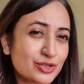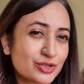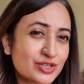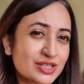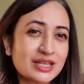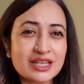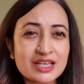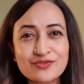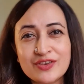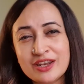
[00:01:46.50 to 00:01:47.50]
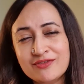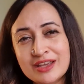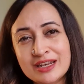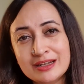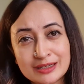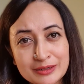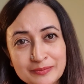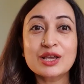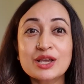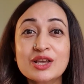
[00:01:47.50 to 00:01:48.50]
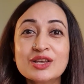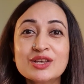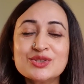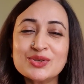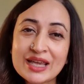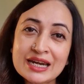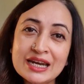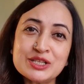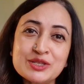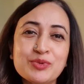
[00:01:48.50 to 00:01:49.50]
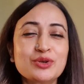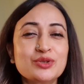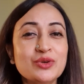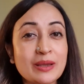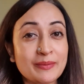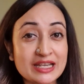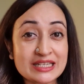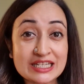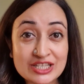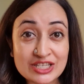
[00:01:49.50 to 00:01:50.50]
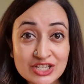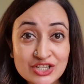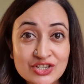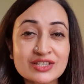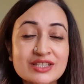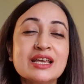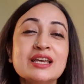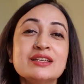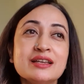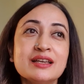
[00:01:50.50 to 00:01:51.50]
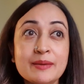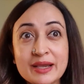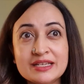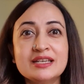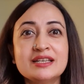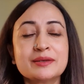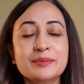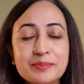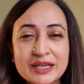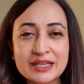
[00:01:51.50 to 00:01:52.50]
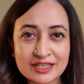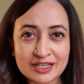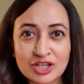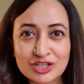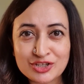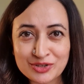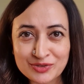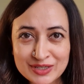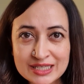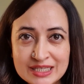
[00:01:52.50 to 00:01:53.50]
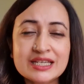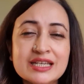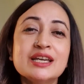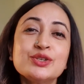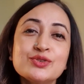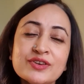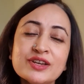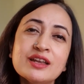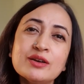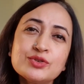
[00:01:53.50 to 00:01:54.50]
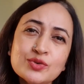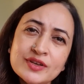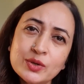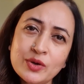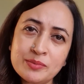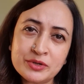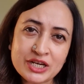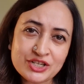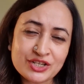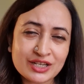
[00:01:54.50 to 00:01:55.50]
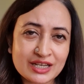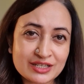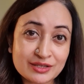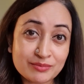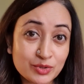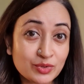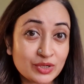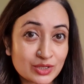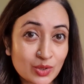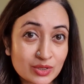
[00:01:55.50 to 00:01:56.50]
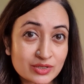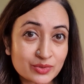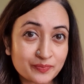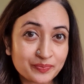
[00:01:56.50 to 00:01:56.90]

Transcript: to your skin is very, very little. So Caroline spoke to MIT researchers. MIT is a big technology university, to figure out, do we require protection against the blue light also?